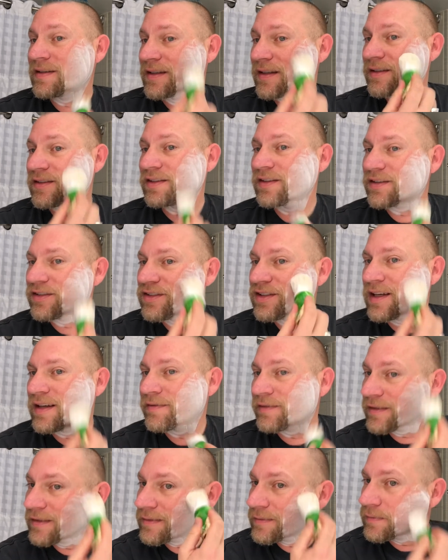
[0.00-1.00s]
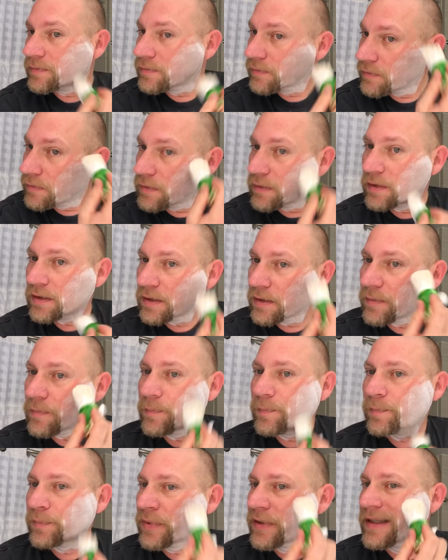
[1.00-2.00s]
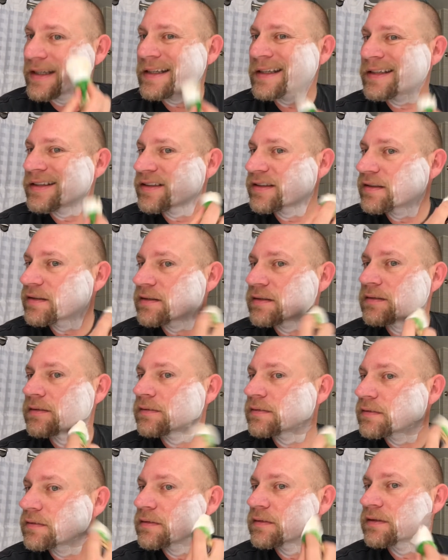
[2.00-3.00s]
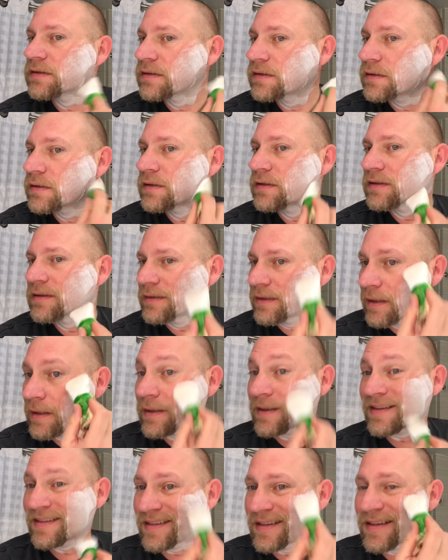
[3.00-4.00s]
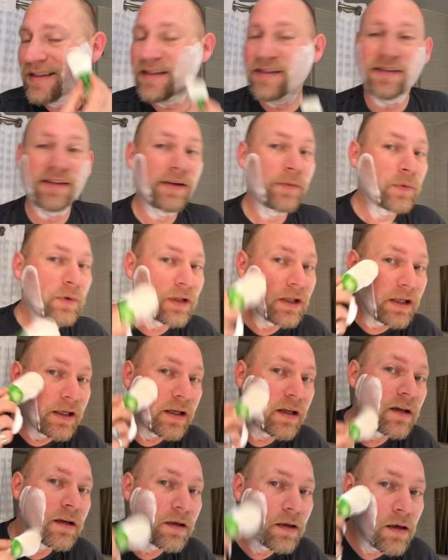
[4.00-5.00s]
actually shaving pretty decent. Not as slick as I would like.